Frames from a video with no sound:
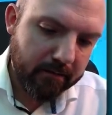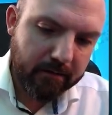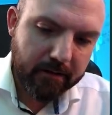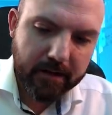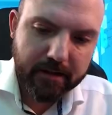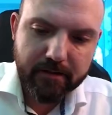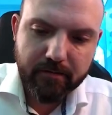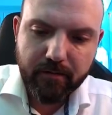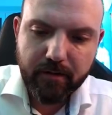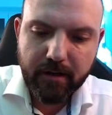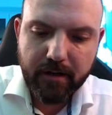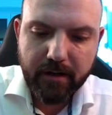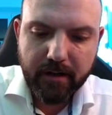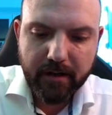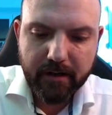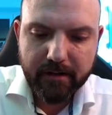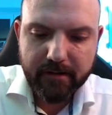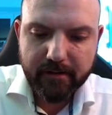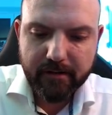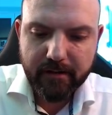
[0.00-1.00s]
That's really
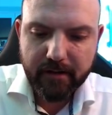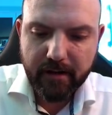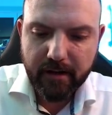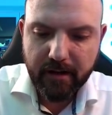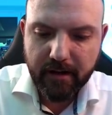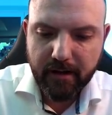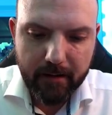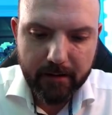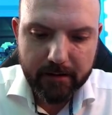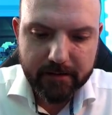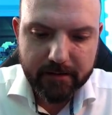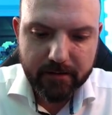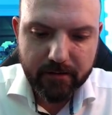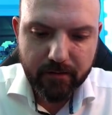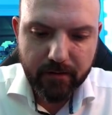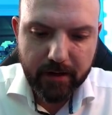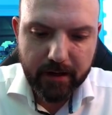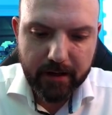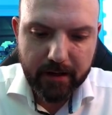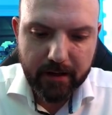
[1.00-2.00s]
nice.
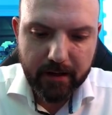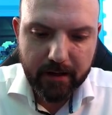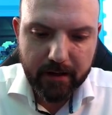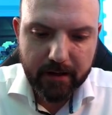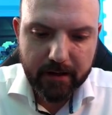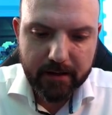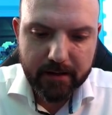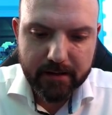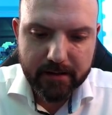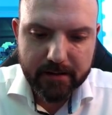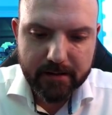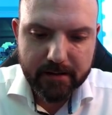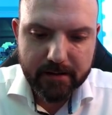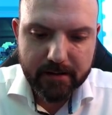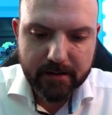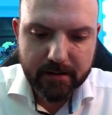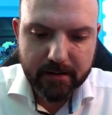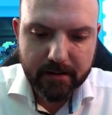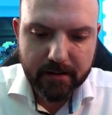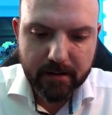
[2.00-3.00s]
Straight lines.